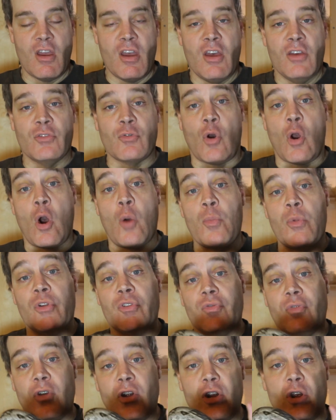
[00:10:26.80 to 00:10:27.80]
So I hope this
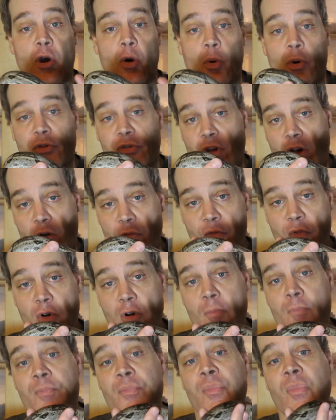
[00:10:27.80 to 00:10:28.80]
video was
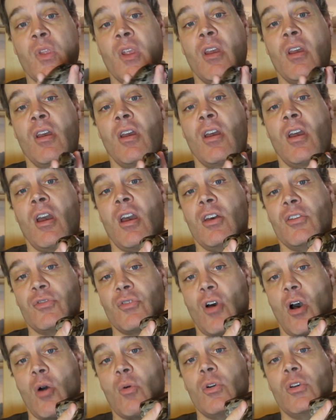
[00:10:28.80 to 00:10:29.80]
helpful. As
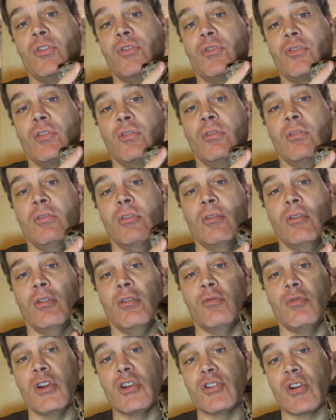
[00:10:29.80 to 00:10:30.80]
always,
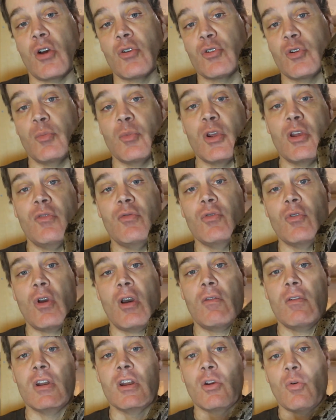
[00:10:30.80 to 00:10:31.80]
reach out to me if you
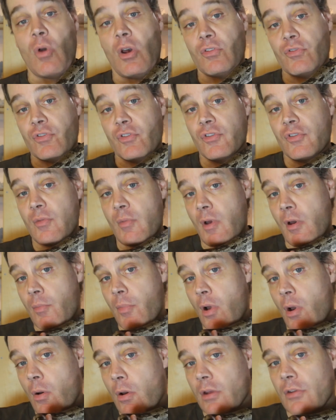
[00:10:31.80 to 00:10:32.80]
have any questions about
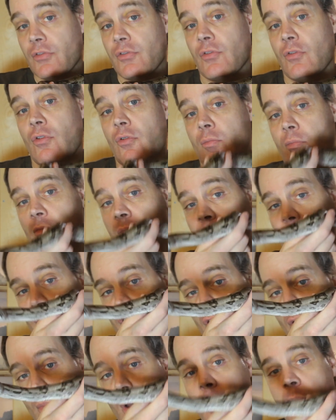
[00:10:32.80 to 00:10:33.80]
boas or, you
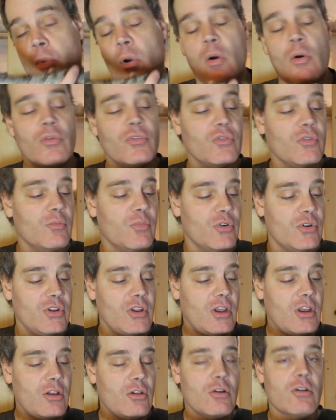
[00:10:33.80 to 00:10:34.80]
know, my boas in
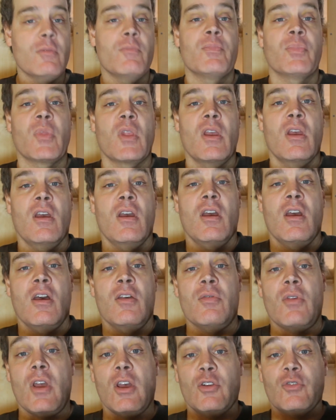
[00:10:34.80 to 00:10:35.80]
particular.
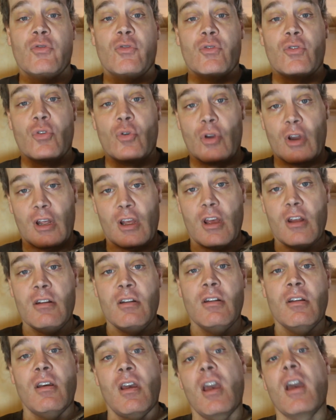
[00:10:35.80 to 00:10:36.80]
Thanks for tuning in
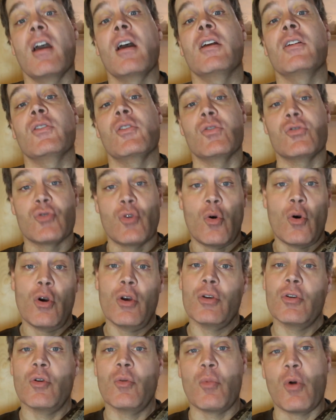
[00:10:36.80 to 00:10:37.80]
and enjoy
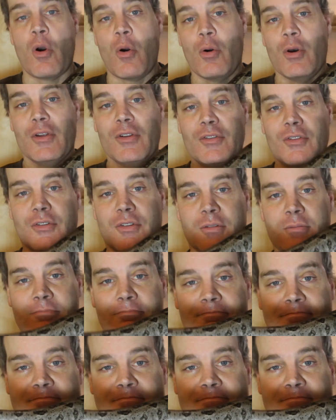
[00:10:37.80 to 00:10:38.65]
your boas.